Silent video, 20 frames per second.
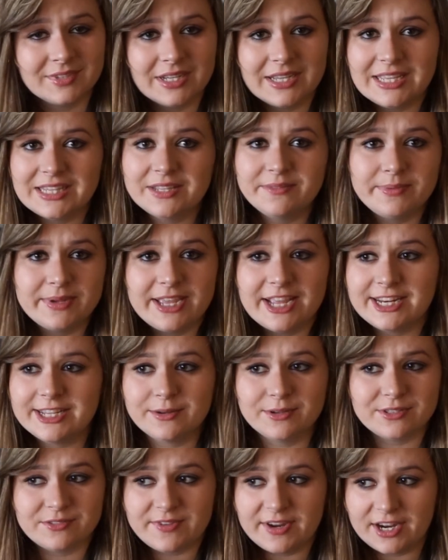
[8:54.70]
in the beginning,
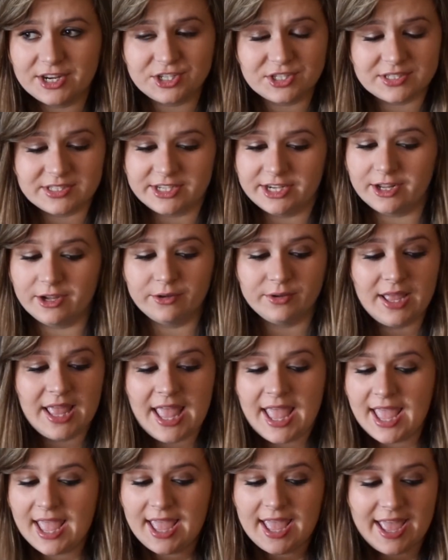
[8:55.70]
it was very just, you know,
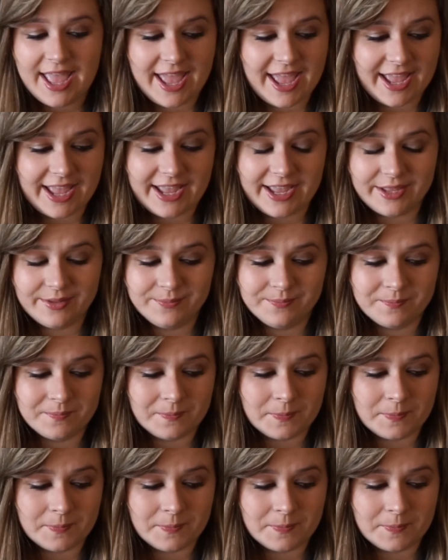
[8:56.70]
hey,